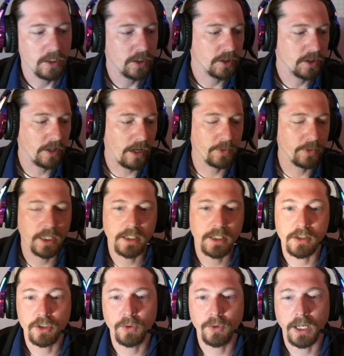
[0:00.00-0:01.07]
So that one doesn't
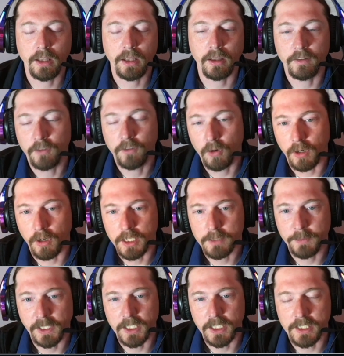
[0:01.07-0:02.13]
do anything for us
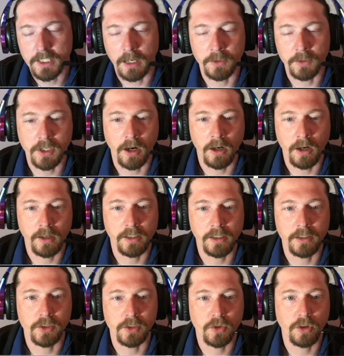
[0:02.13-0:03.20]
because that was already
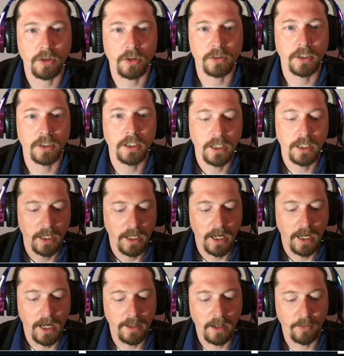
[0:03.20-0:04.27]
controlled.
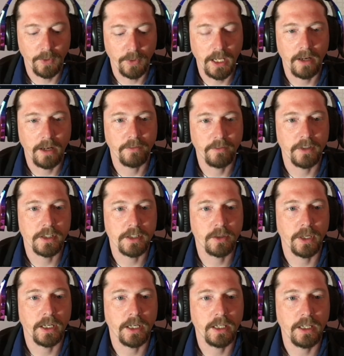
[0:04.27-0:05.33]
And then we have this
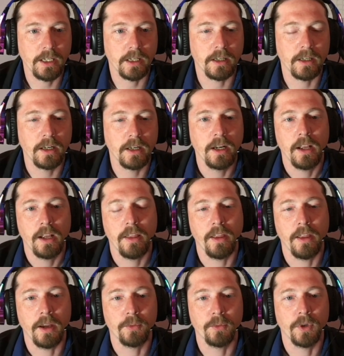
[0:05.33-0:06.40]
square here
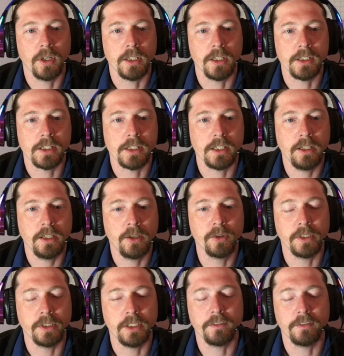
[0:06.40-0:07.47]
that was equally
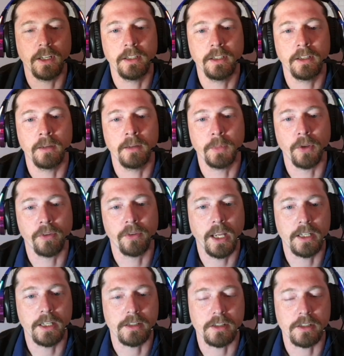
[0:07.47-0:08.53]
defended in both
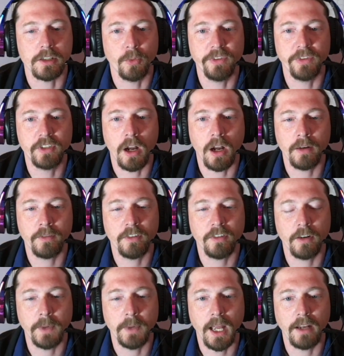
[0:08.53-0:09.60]
cases. So we've gone from
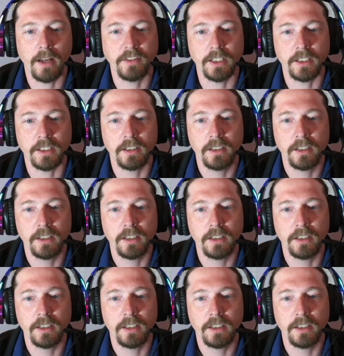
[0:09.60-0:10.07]
having